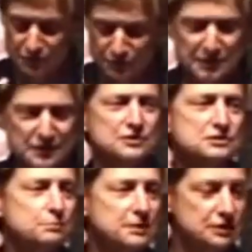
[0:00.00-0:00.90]
been in this
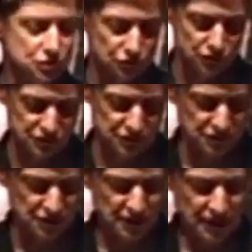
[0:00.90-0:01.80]
picture
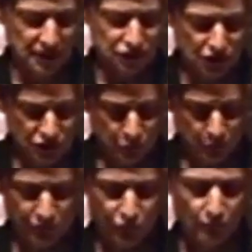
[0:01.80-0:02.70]
since Gender
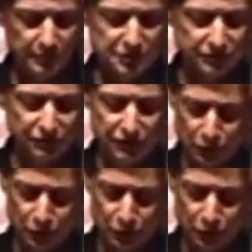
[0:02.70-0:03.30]
performativity